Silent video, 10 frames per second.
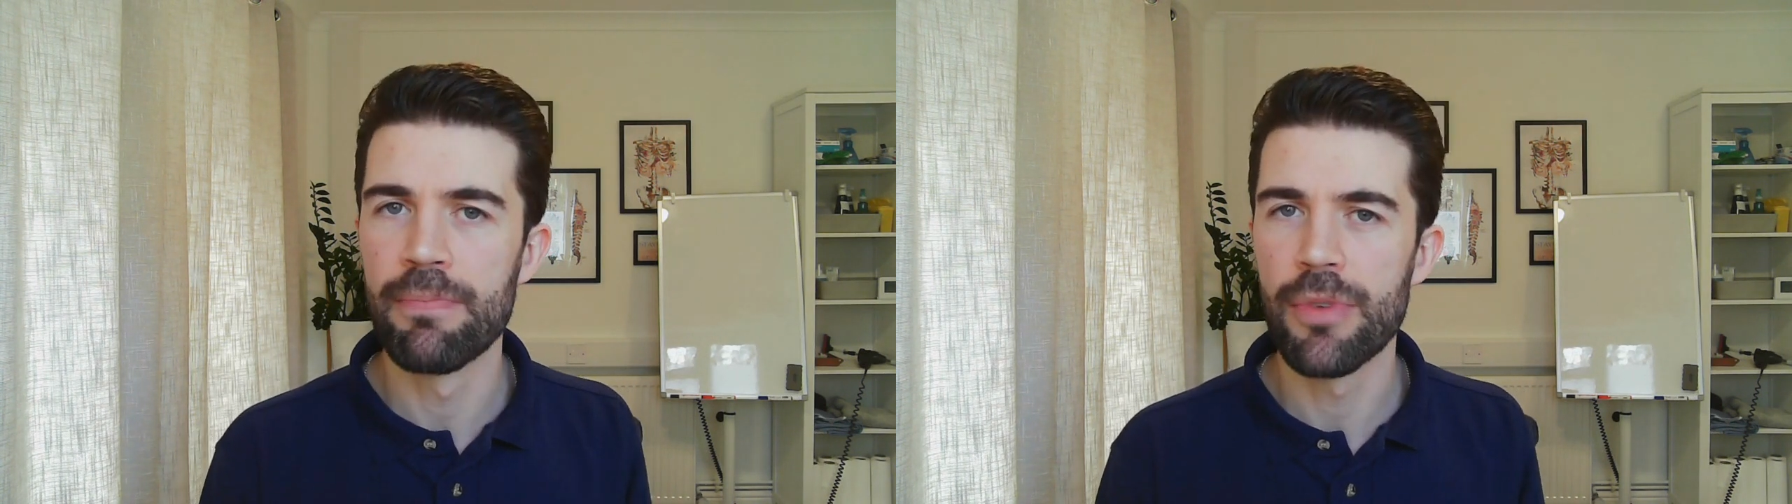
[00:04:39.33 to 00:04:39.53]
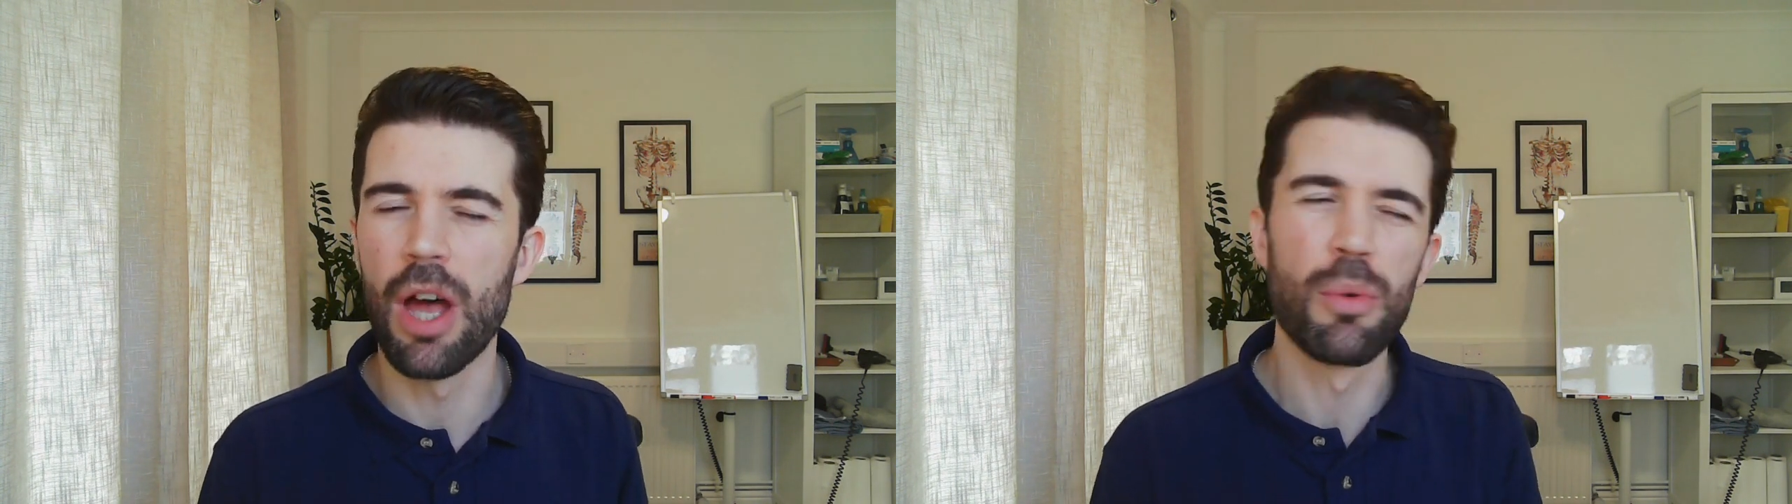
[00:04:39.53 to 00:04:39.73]

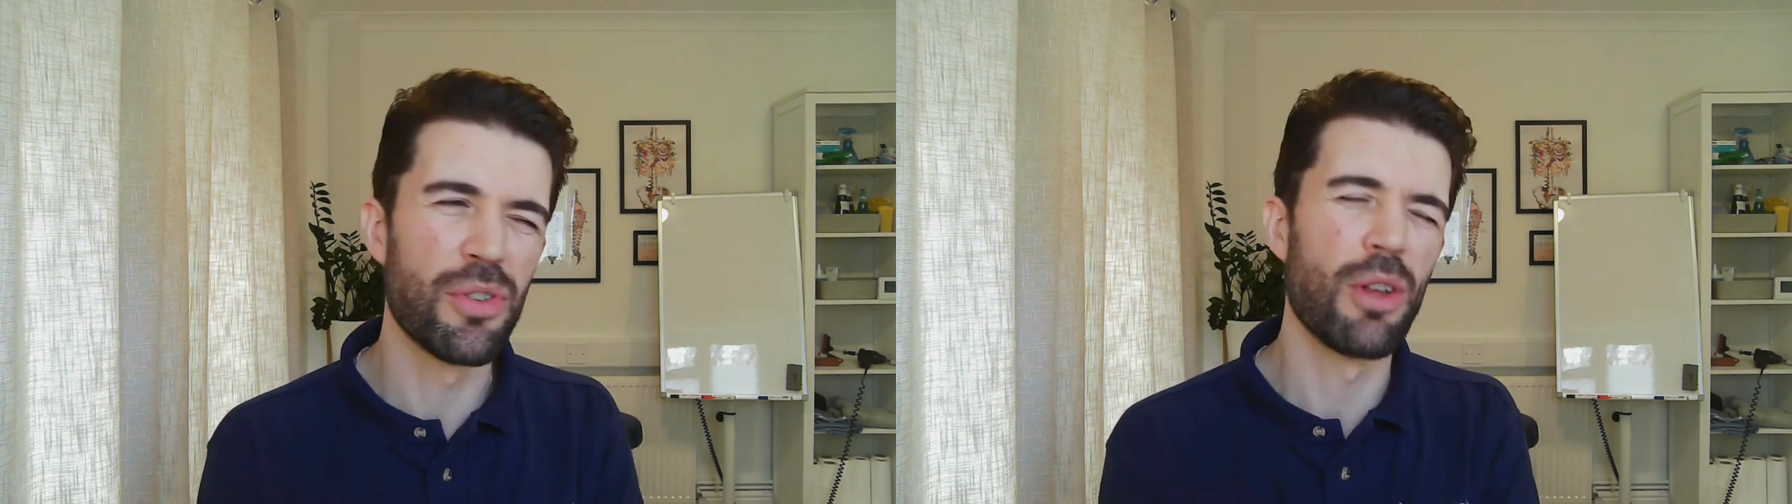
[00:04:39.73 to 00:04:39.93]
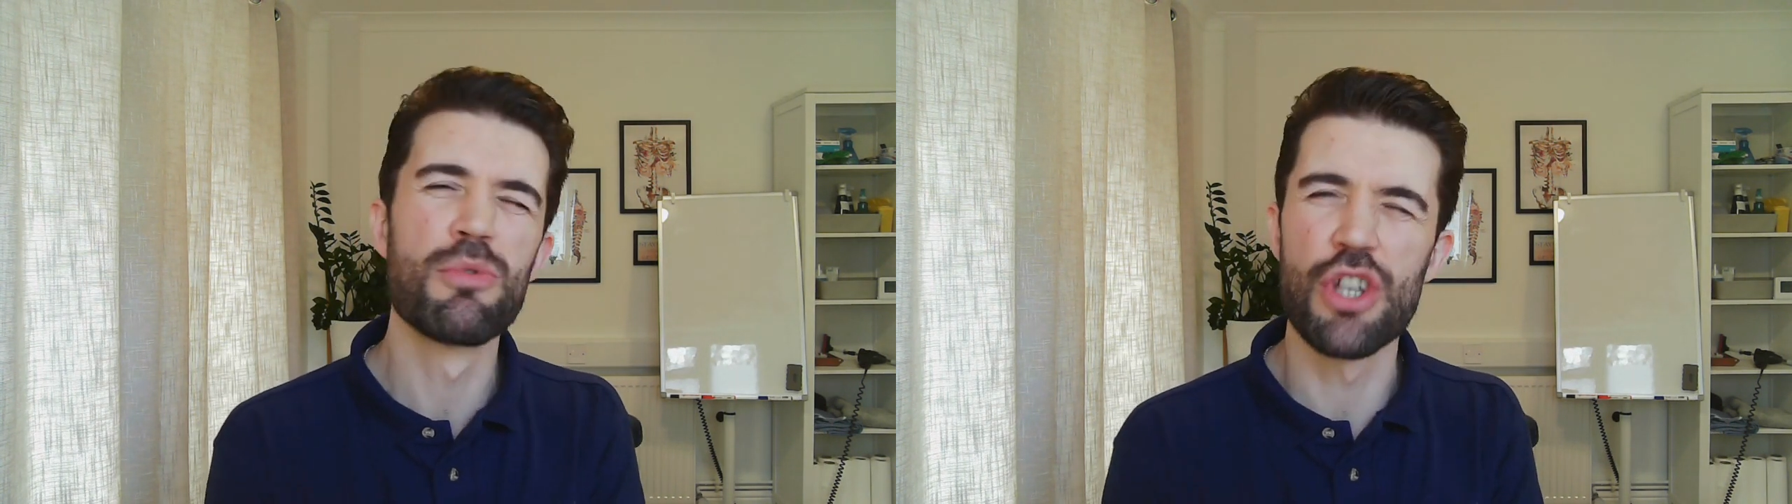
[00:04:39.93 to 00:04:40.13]
I'll
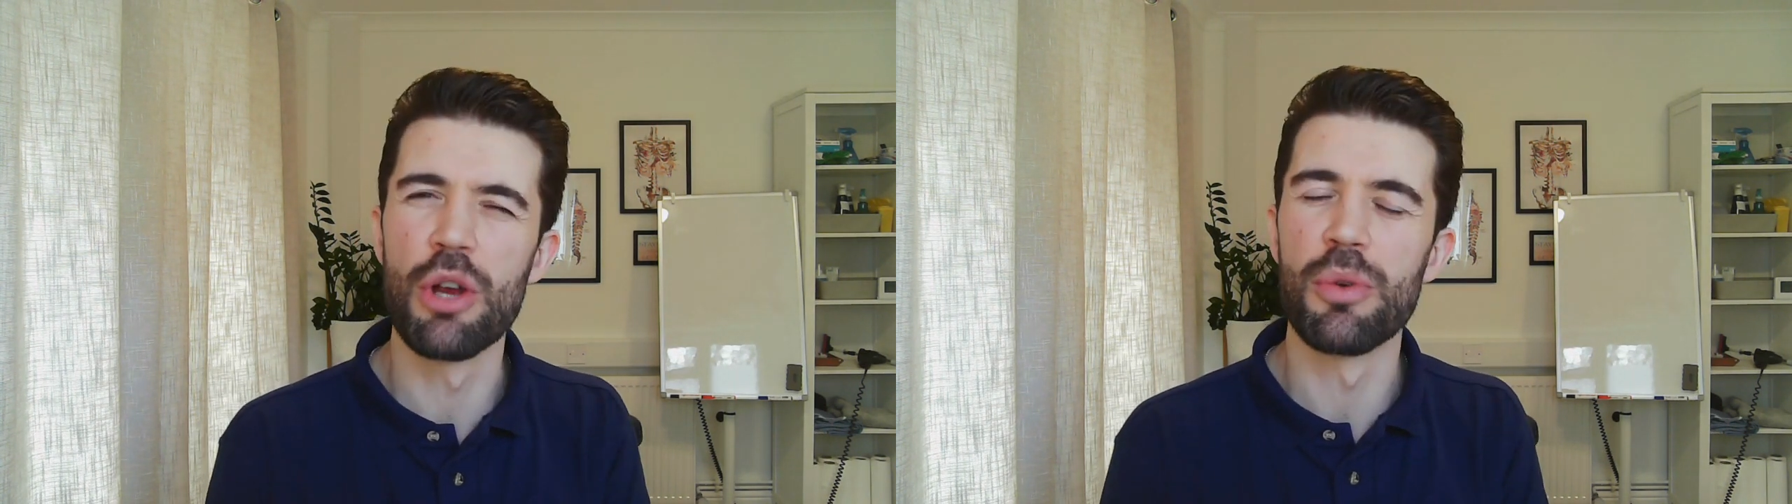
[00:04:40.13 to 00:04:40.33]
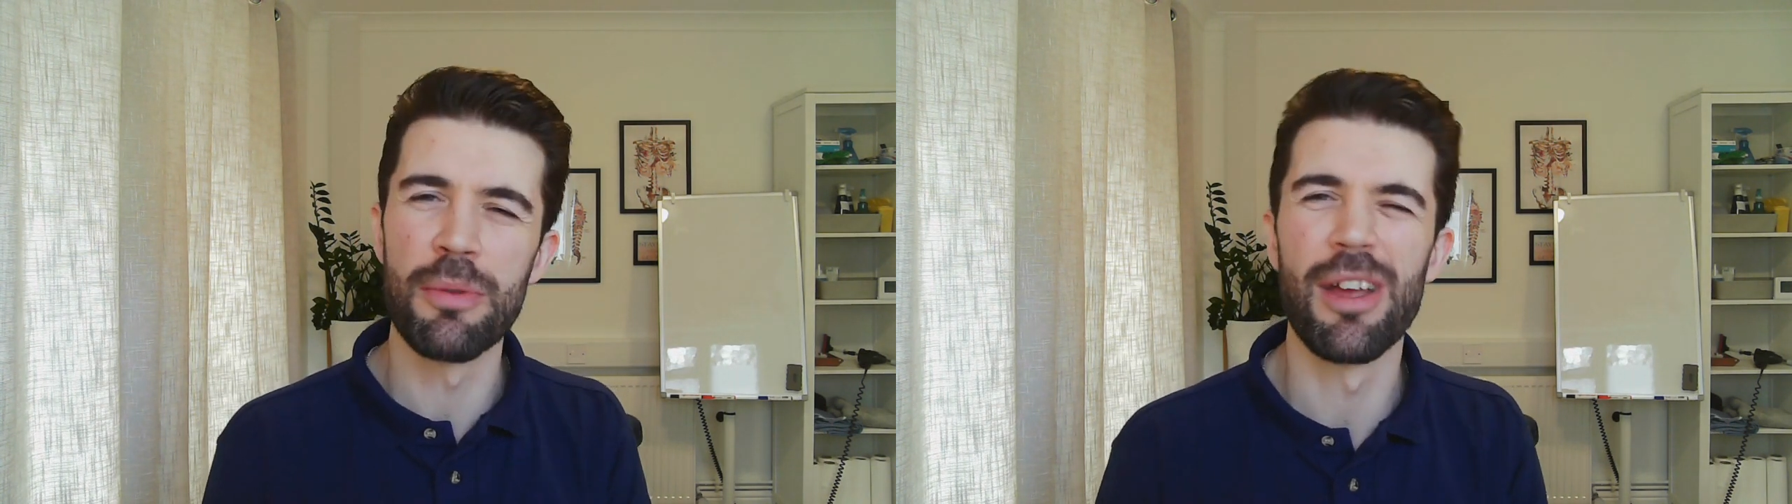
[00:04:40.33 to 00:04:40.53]

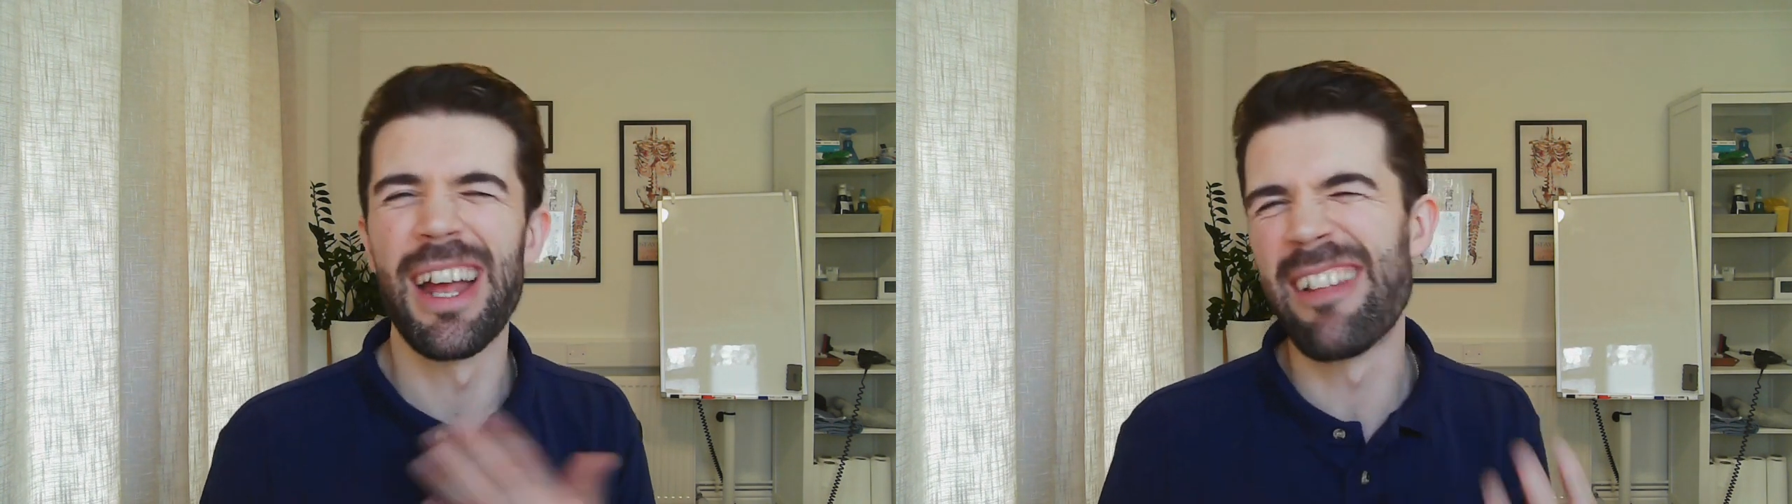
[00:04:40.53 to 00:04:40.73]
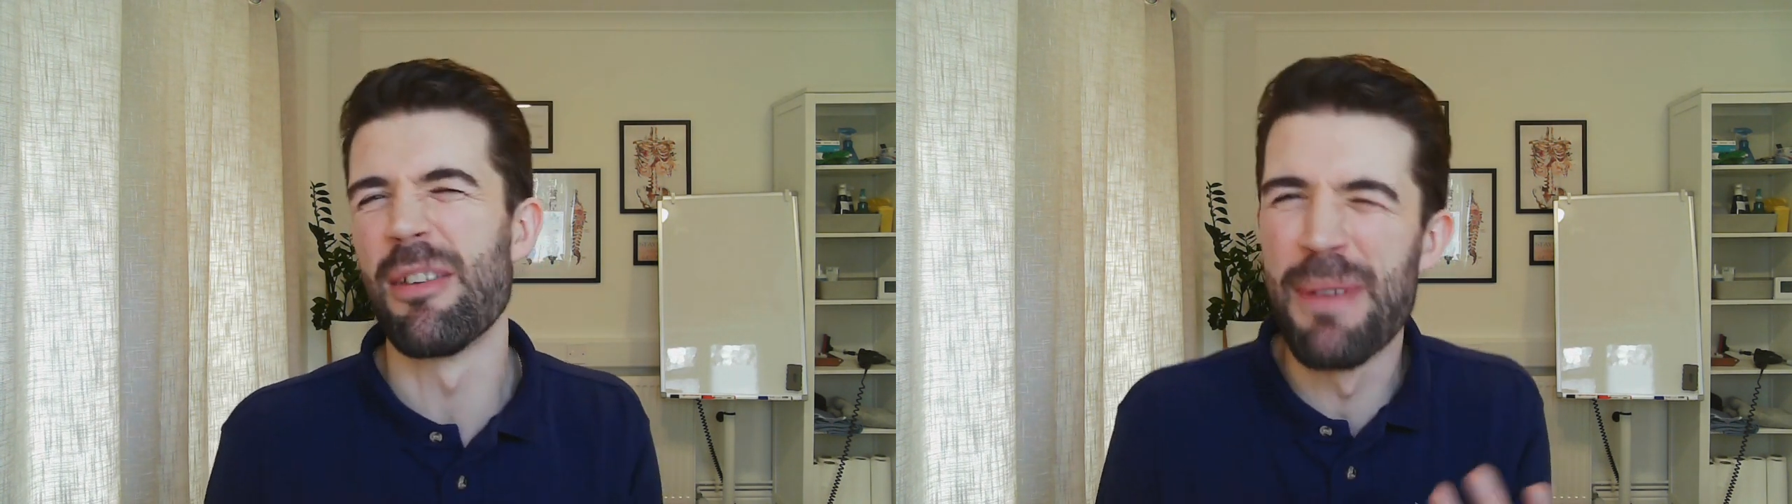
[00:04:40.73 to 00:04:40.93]
joke with them, go,
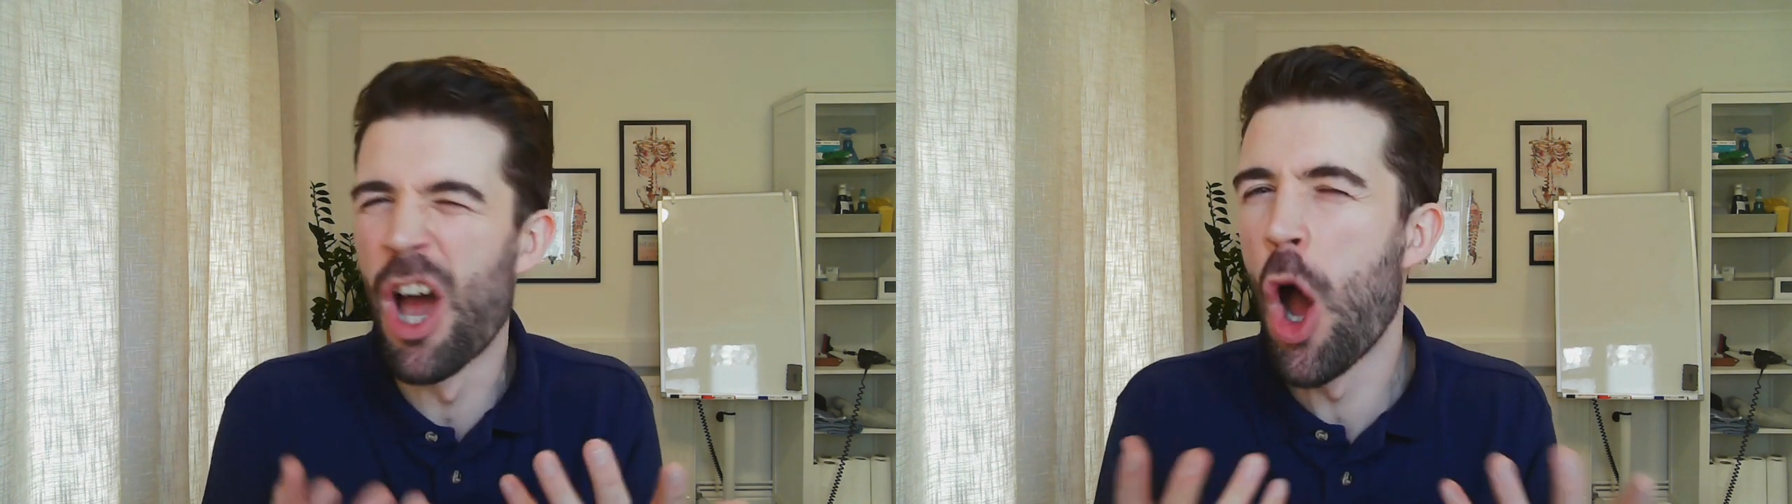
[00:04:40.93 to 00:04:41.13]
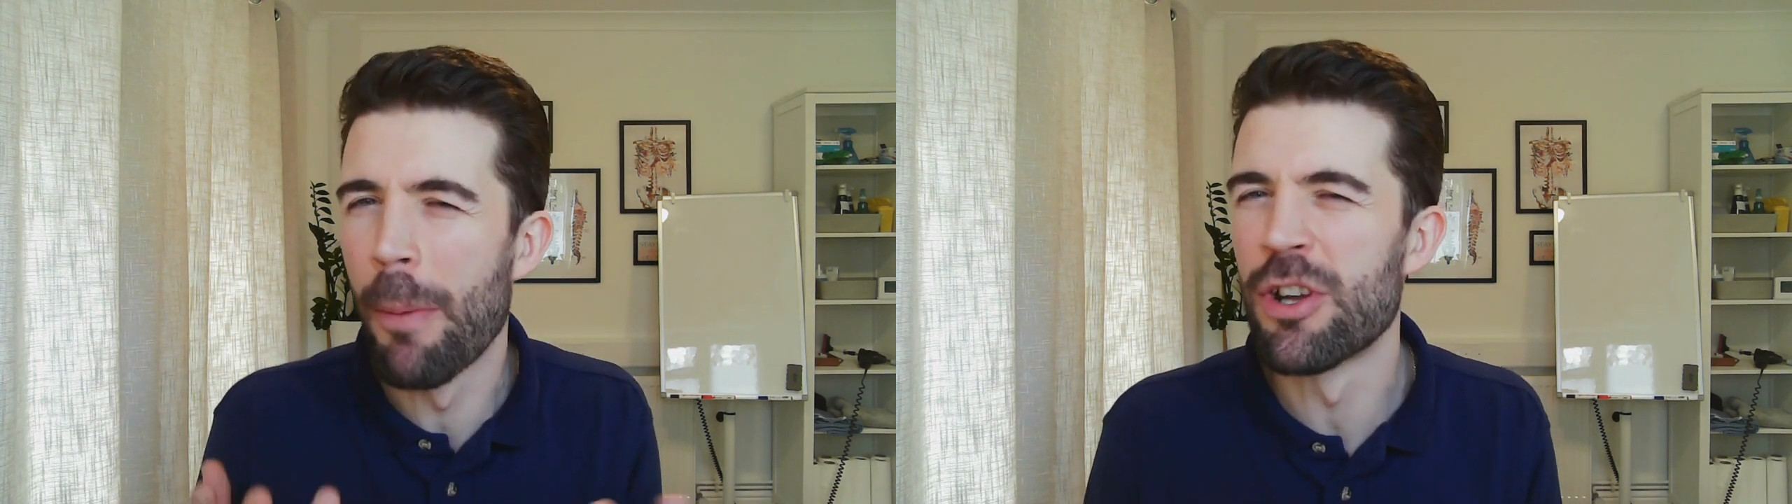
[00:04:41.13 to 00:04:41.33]
it's a bit
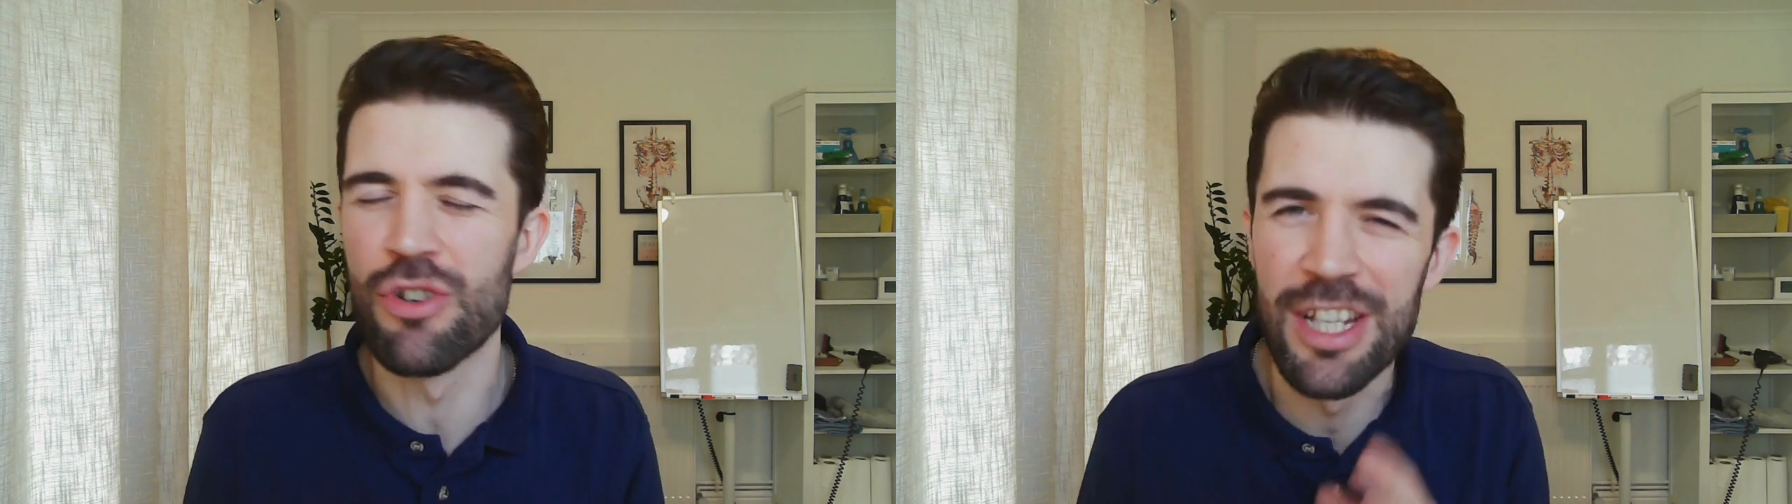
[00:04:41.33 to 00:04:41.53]
arbitrary.